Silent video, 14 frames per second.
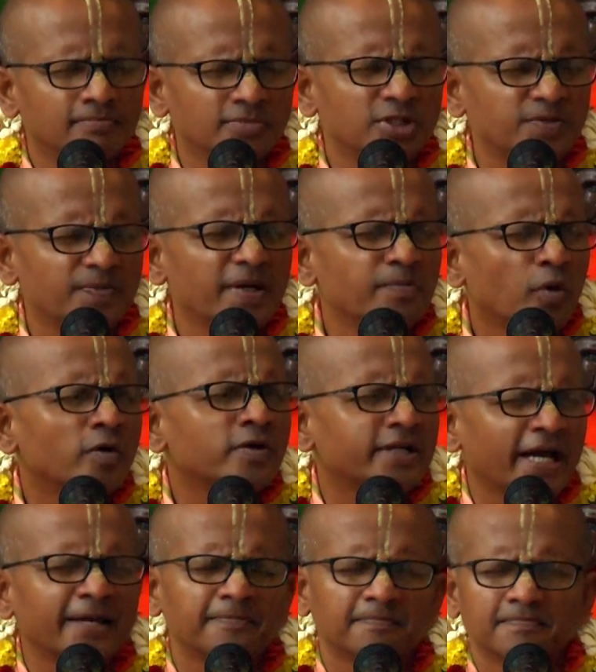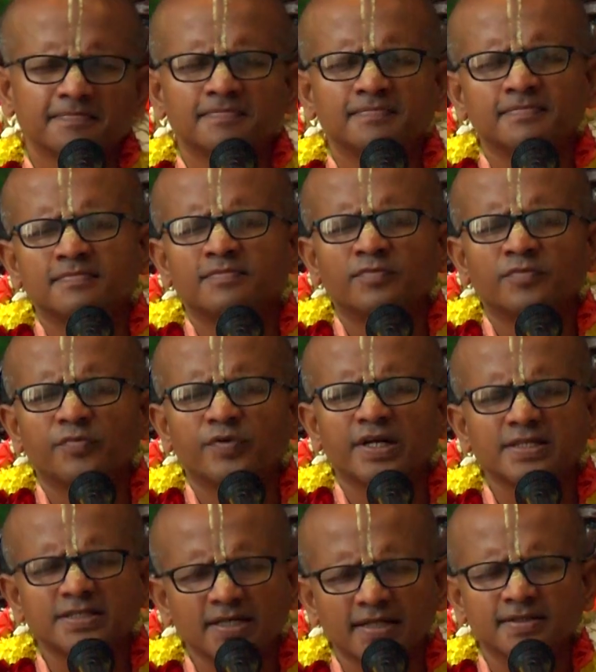spend more time for
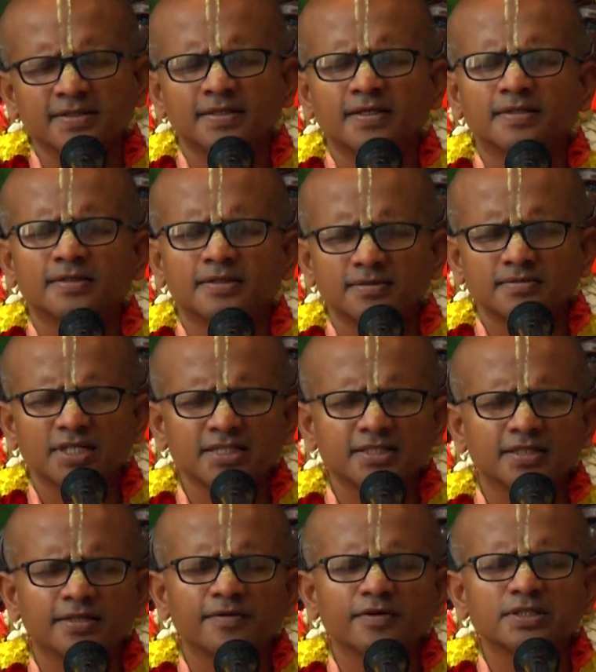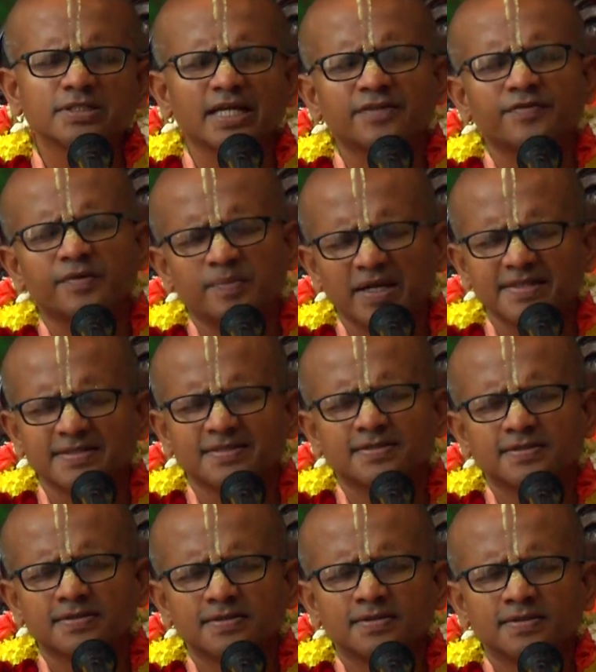a sadhana and such a sattvic place.
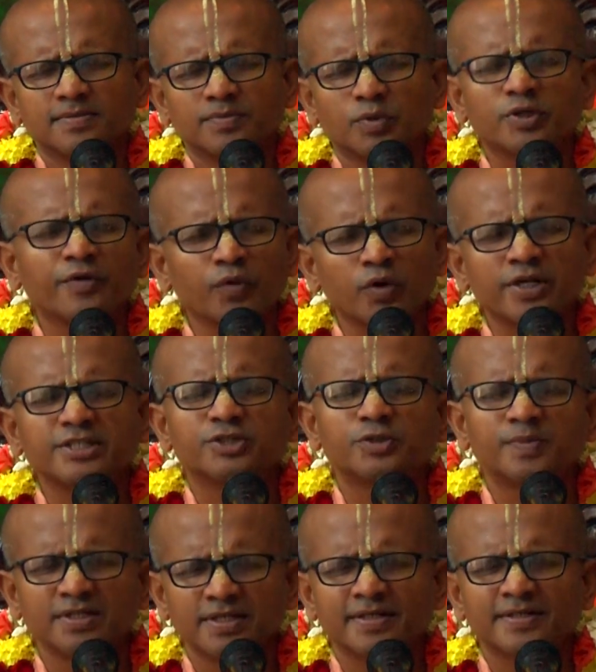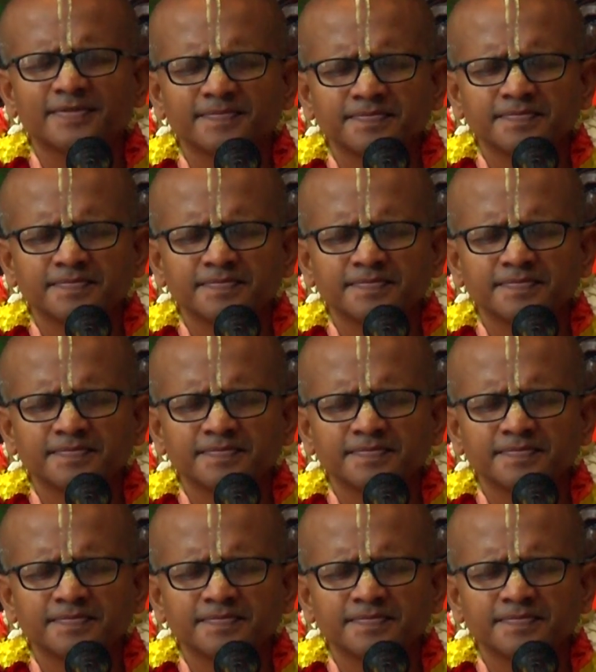More devotees should be there.